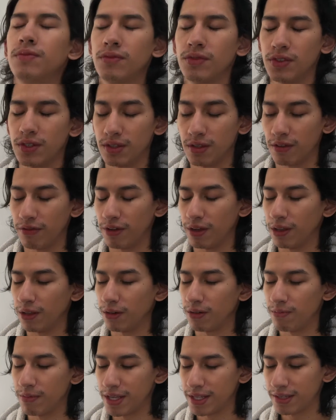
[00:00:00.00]
Just a few
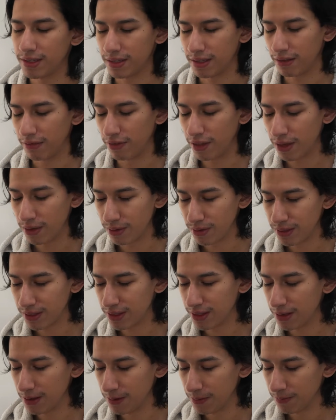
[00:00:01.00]
little mists of
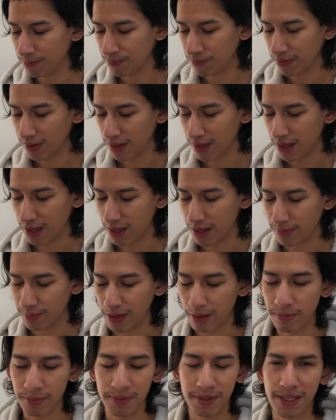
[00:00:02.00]
those.
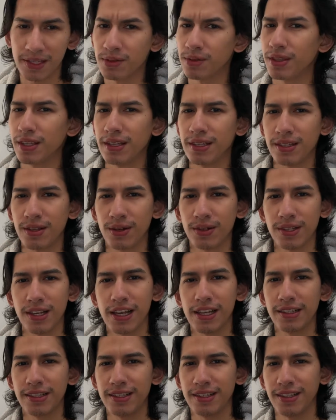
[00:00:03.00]
I'm obsessed with this. It also
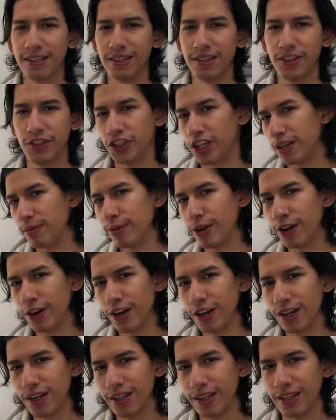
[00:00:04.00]
has shea
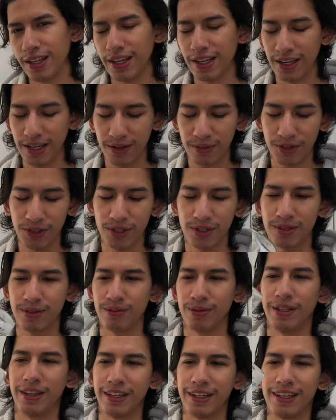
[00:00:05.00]
butter in it, which is
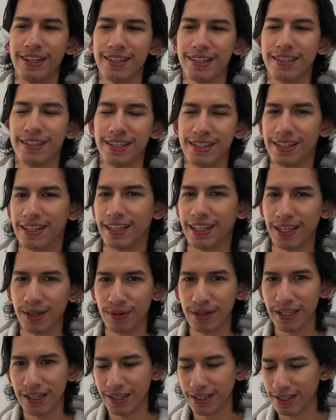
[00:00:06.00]
really nice since it's a
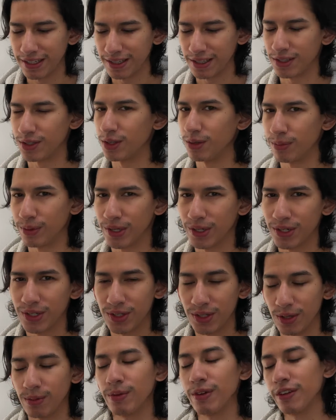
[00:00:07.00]
liquid. It's a
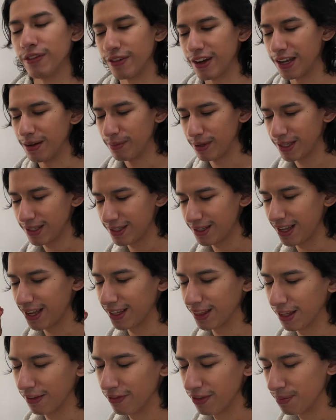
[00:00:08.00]
super fine mist. I
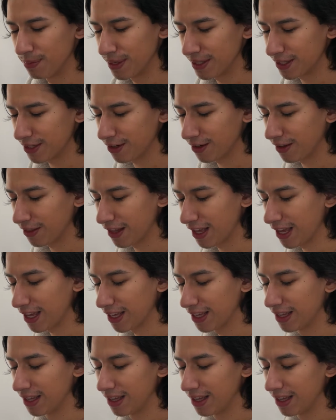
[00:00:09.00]
love the mist here on that.